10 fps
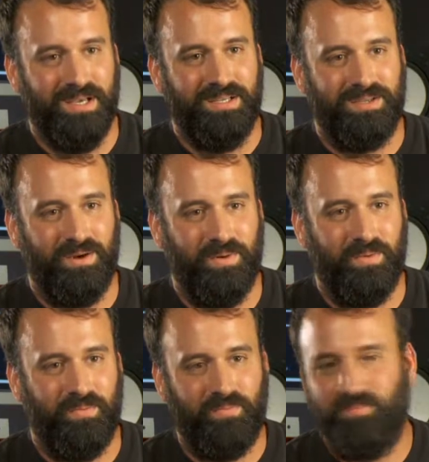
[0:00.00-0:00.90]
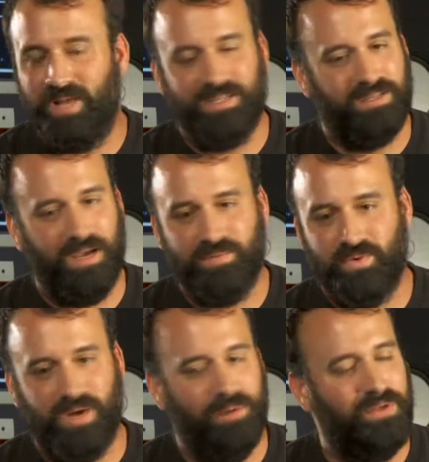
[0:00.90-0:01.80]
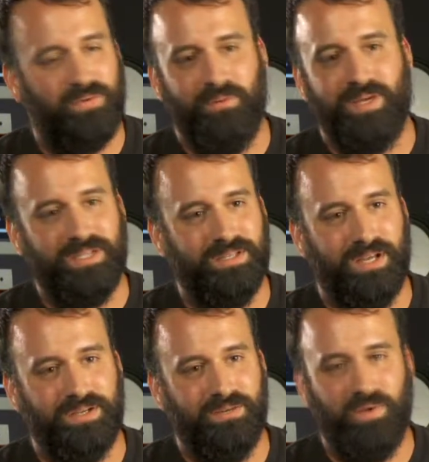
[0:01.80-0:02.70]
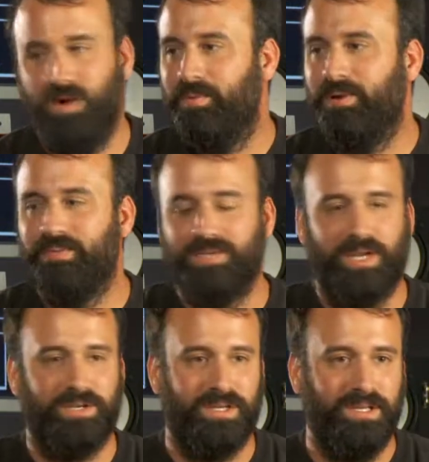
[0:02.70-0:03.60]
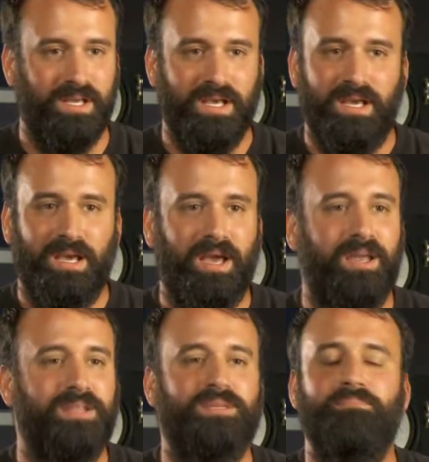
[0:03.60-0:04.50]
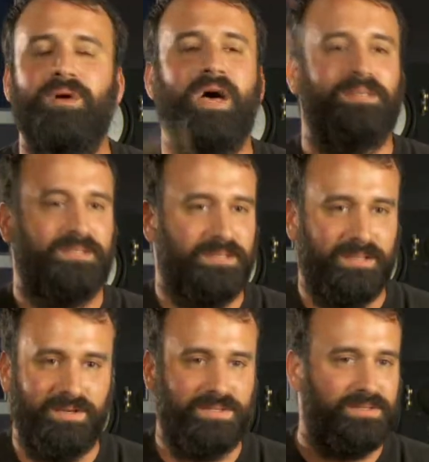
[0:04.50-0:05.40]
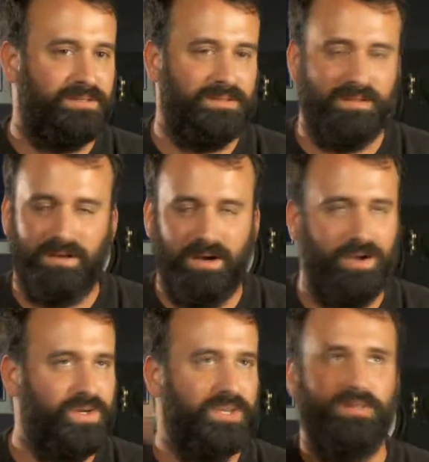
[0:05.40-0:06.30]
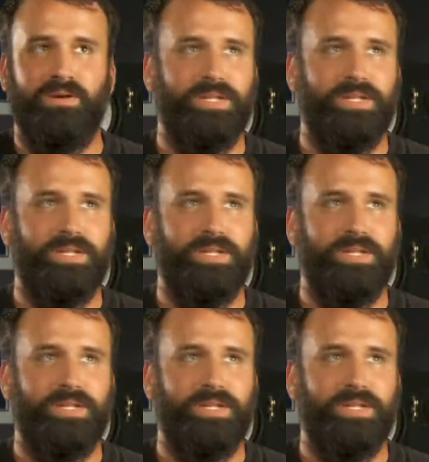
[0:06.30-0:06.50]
So lots of times we'll come in for a mixing session, we open up the session, and it's a mess. There's 130